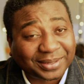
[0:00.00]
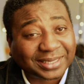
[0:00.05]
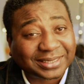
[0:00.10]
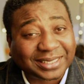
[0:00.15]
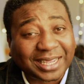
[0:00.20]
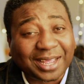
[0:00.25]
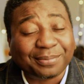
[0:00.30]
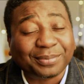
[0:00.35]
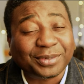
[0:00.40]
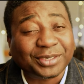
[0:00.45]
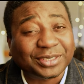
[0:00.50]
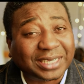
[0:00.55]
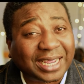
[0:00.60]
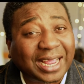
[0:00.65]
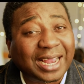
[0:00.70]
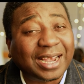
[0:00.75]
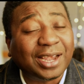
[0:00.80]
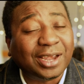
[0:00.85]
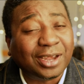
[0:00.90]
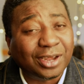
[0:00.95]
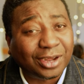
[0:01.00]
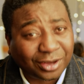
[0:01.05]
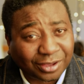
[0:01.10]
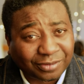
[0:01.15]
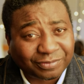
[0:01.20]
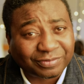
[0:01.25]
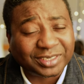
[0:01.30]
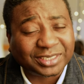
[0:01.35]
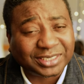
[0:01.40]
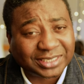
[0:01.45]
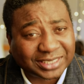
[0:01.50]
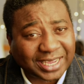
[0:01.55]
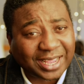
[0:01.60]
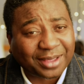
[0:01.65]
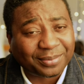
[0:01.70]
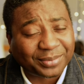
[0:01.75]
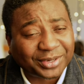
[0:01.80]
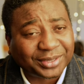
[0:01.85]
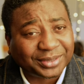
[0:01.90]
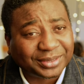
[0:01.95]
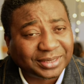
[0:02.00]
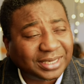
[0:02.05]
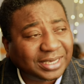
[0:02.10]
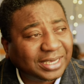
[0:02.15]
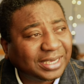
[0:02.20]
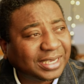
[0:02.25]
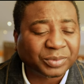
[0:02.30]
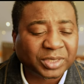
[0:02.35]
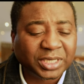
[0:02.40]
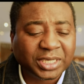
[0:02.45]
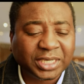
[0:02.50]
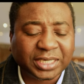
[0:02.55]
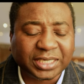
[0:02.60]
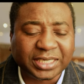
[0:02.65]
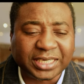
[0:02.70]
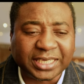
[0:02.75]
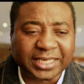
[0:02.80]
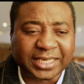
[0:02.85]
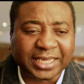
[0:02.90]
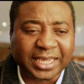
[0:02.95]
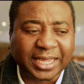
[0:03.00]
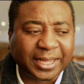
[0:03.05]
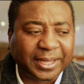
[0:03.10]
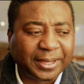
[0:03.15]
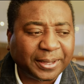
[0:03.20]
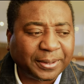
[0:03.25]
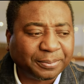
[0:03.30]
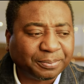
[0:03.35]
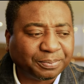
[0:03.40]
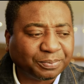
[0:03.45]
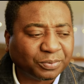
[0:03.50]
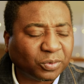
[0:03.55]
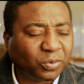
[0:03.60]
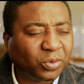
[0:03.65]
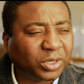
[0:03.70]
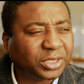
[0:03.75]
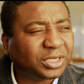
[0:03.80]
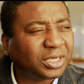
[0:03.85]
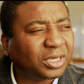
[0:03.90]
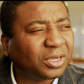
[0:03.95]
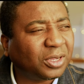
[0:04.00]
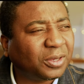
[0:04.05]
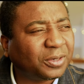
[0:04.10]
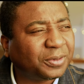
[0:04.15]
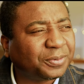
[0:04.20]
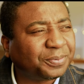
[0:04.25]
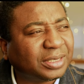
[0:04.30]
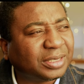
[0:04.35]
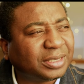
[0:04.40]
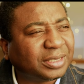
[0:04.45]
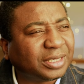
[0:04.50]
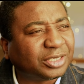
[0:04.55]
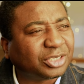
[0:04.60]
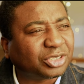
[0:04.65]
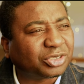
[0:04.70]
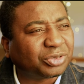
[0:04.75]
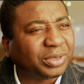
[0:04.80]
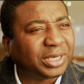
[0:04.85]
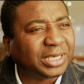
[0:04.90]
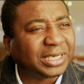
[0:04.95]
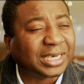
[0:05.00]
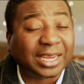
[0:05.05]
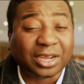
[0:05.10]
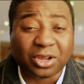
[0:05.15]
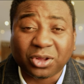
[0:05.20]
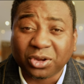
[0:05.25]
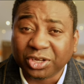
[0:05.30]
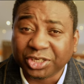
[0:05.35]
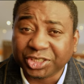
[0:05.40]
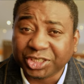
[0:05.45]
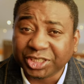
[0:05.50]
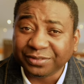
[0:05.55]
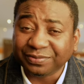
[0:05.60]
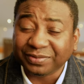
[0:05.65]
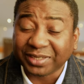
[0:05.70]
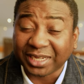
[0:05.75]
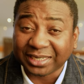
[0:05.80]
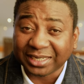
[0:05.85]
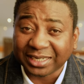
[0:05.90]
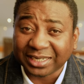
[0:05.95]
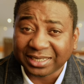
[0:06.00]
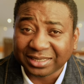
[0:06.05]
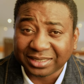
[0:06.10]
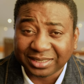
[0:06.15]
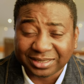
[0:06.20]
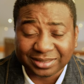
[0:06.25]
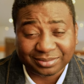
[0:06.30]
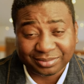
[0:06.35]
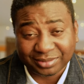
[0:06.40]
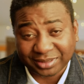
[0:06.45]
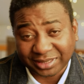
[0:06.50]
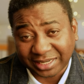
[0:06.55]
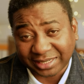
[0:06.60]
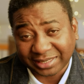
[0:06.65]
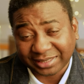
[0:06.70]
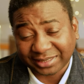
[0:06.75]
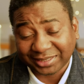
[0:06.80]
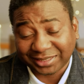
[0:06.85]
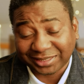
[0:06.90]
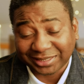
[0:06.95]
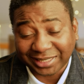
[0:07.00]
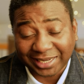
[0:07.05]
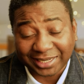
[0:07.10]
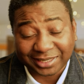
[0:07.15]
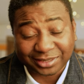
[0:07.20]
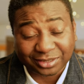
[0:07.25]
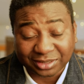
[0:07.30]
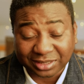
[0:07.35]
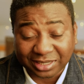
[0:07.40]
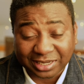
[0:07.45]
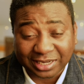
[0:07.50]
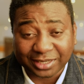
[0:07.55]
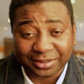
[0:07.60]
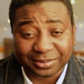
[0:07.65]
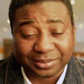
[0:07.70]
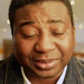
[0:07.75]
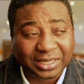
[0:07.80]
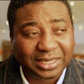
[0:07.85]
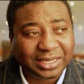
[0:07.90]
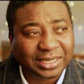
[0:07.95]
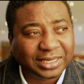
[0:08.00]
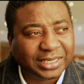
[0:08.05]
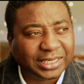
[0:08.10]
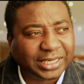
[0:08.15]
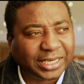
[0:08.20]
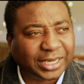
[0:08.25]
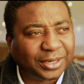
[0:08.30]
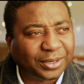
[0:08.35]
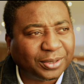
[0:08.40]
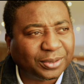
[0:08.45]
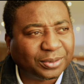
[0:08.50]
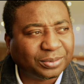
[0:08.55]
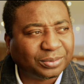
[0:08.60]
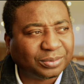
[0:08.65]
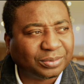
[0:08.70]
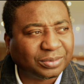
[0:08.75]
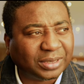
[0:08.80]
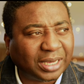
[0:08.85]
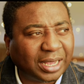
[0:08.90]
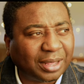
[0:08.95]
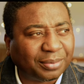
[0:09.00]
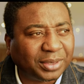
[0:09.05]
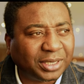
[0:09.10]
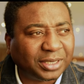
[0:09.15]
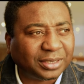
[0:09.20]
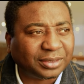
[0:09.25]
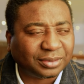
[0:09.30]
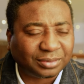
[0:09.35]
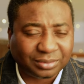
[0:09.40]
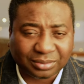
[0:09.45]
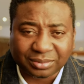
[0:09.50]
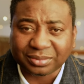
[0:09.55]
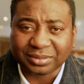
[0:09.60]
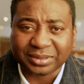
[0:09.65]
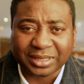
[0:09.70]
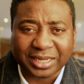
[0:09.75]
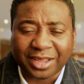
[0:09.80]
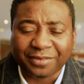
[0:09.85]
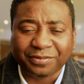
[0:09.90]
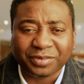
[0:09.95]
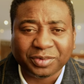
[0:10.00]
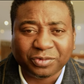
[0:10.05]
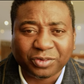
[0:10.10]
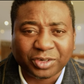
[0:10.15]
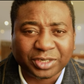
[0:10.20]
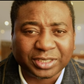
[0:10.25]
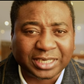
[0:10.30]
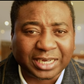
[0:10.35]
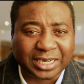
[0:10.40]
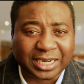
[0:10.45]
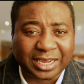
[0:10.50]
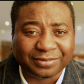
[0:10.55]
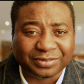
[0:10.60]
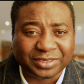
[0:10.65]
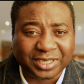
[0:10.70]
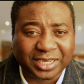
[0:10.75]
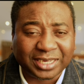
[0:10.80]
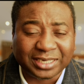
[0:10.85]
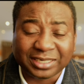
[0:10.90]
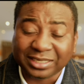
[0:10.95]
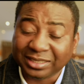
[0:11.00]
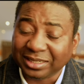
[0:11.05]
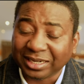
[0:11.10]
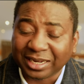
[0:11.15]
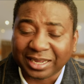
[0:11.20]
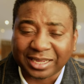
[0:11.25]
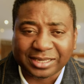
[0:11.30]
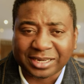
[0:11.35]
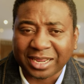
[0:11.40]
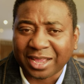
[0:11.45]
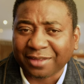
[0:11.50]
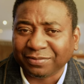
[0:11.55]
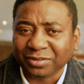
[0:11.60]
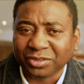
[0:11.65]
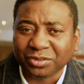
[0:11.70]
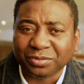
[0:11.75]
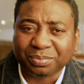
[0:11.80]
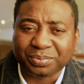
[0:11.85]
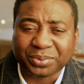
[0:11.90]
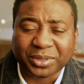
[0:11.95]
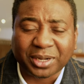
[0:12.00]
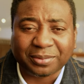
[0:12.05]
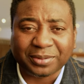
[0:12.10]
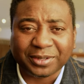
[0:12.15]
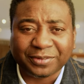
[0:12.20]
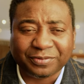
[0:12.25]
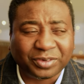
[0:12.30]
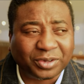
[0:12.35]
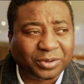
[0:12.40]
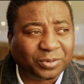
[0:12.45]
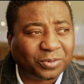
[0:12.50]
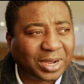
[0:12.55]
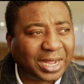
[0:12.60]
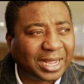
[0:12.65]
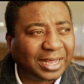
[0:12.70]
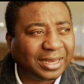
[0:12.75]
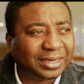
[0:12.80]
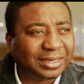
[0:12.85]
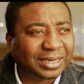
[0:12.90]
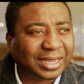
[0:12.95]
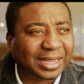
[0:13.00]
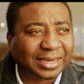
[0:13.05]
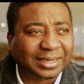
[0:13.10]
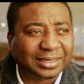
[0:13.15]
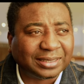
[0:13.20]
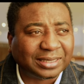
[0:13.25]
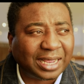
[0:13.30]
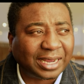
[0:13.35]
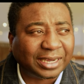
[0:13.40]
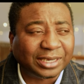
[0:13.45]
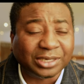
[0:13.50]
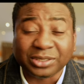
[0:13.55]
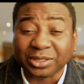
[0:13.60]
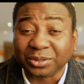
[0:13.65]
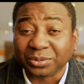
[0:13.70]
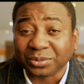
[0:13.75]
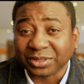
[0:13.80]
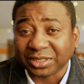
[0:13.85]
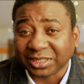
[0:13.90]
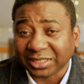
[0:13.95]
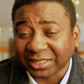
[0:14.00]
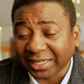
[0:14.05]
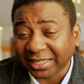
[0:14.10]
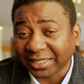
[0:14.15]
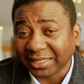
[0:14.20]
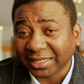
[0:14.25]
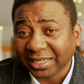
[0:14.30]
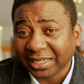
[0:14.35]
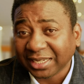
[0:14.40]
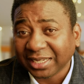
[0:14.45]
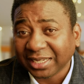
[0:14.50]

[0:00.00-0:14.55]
that's how much I love this camera. The, what's it called? The screen and color shift that is say, not claim, you know, I mean, everyone that I've heard and I've known probably for a while, and I know they won't say